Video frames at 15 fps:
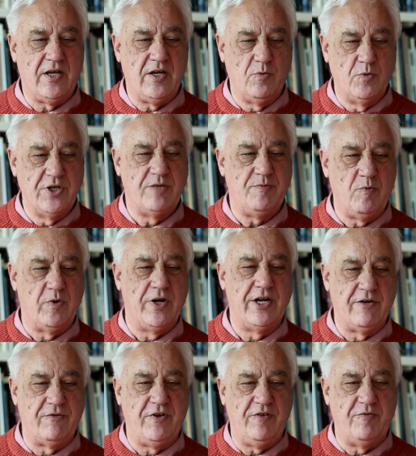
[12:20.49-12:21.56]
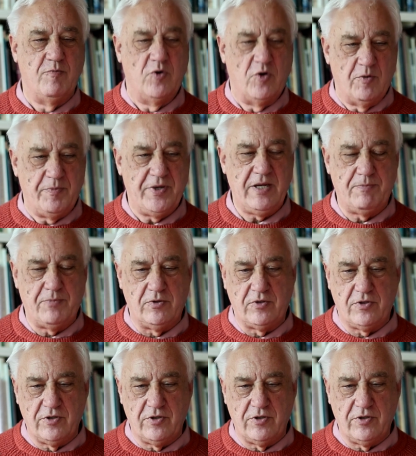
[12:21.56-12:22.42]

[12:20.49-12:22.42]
It wouldn't it be wonderful if more people